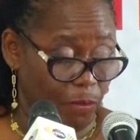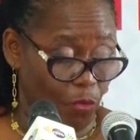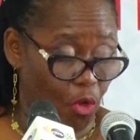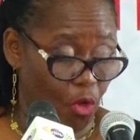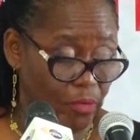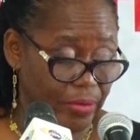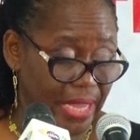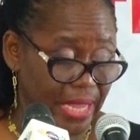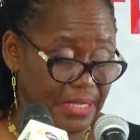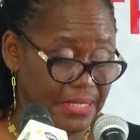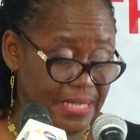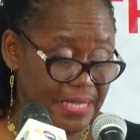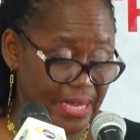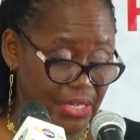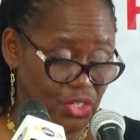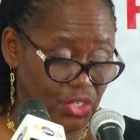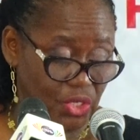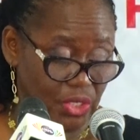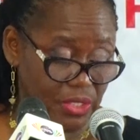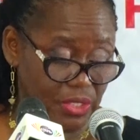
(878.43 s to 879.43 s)

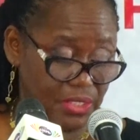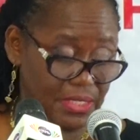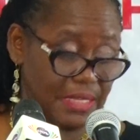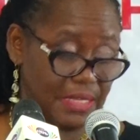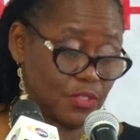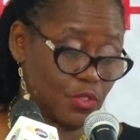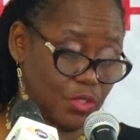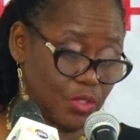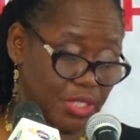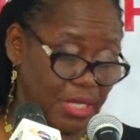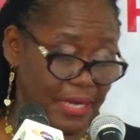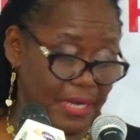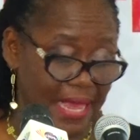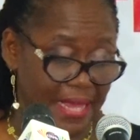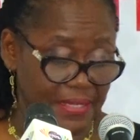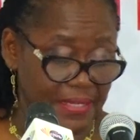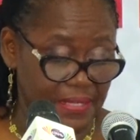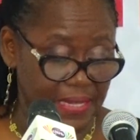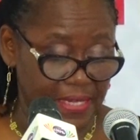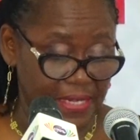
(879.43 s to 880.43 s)
orientations, and
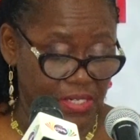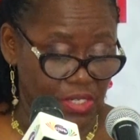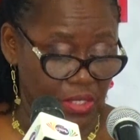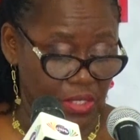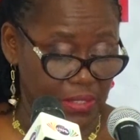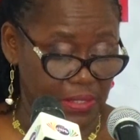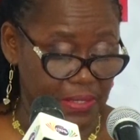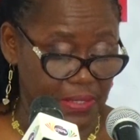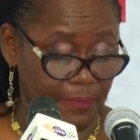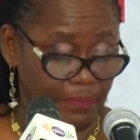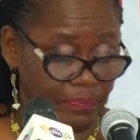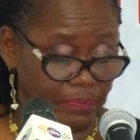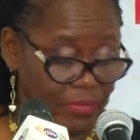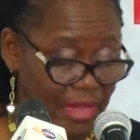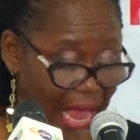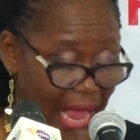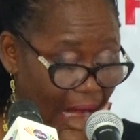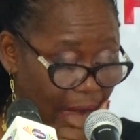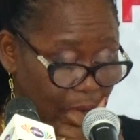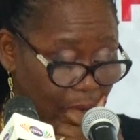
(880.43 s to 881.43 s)
socializations
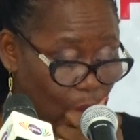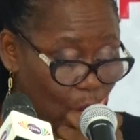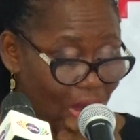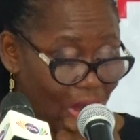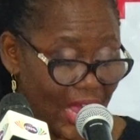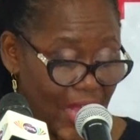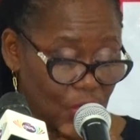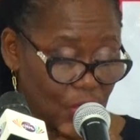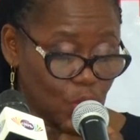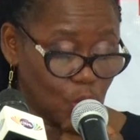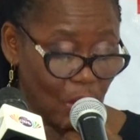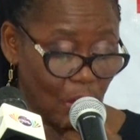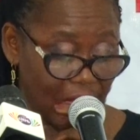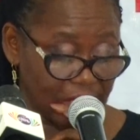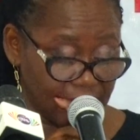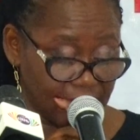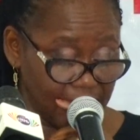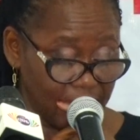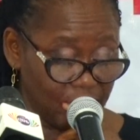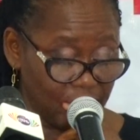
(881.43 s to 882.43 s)
are required to
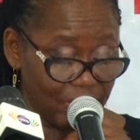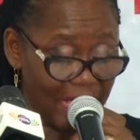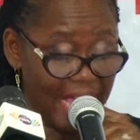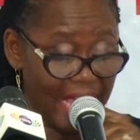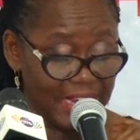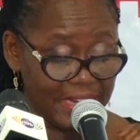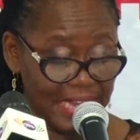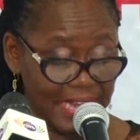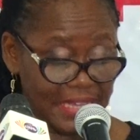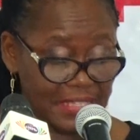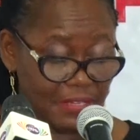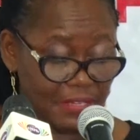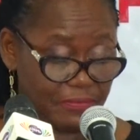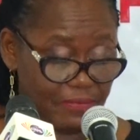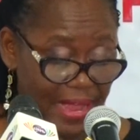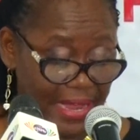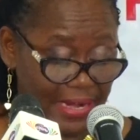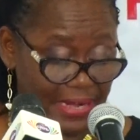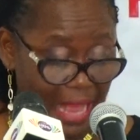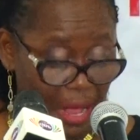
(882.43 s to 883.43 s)
achieve
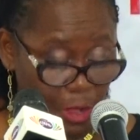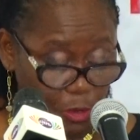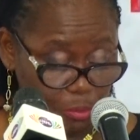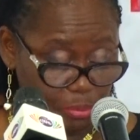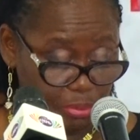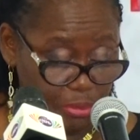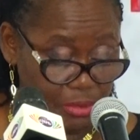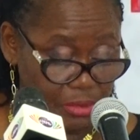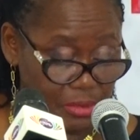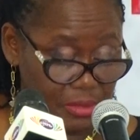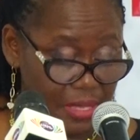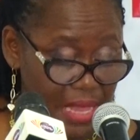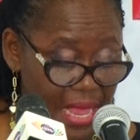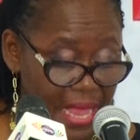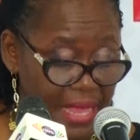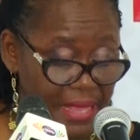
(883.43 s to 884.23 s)
identified outputs,